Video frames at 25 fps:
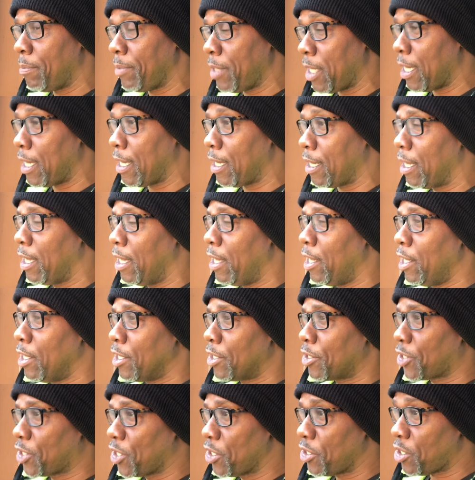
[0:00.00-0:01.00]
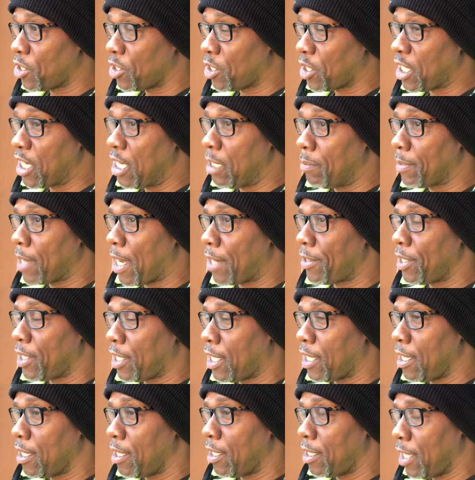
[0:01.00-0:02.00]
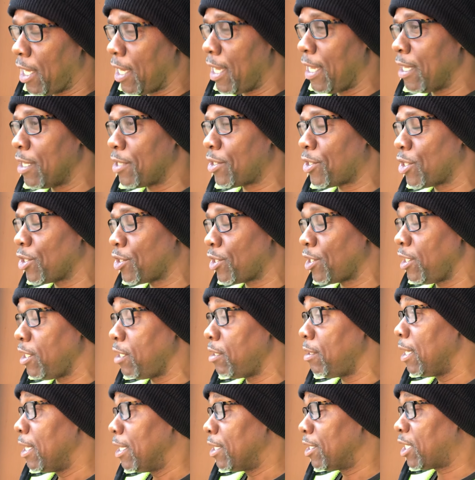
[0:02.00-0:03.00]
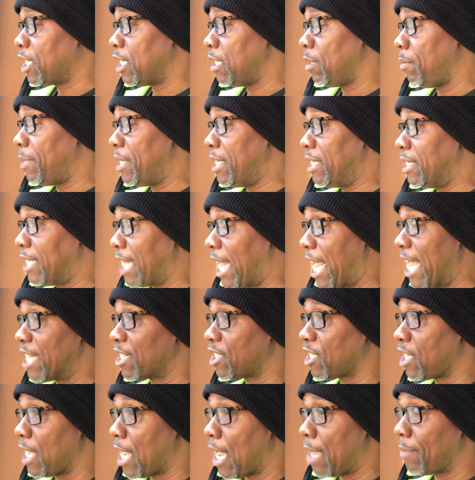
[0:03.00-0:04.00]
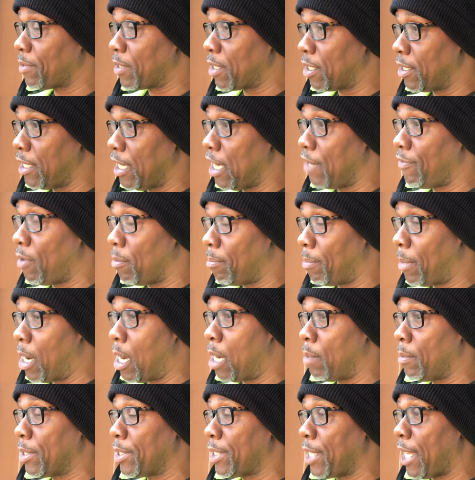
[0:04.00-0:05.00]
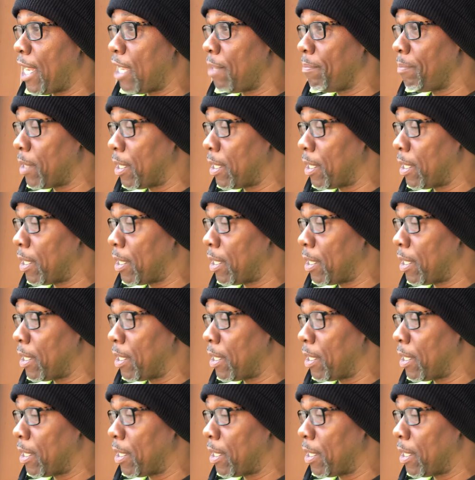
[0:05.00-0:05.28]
Yeah, sister seemed not to care. Yeah, sister seemed to be nasty after the death of mom or dad.